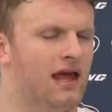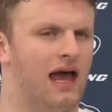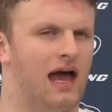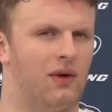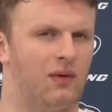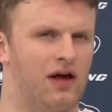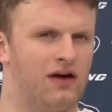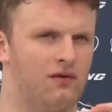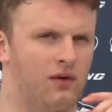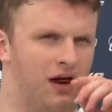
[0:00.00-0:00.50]

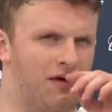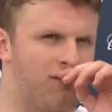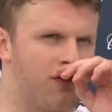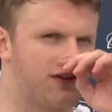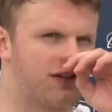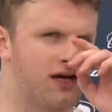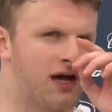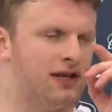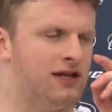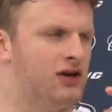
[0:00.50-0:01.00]
Yeah, when I
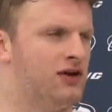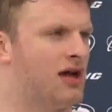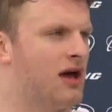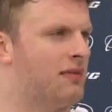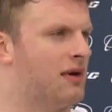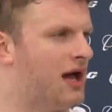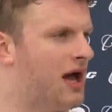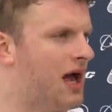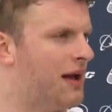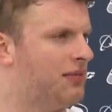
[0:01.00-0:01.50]
first got to
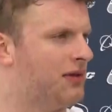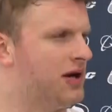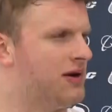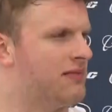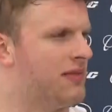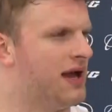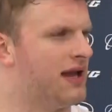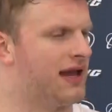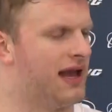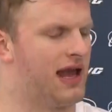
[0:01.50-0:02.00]
UW, I played
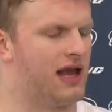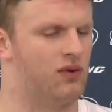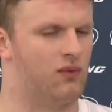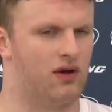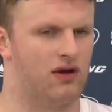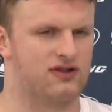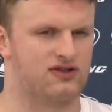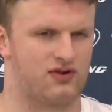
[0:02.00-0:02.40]
Mike and Will,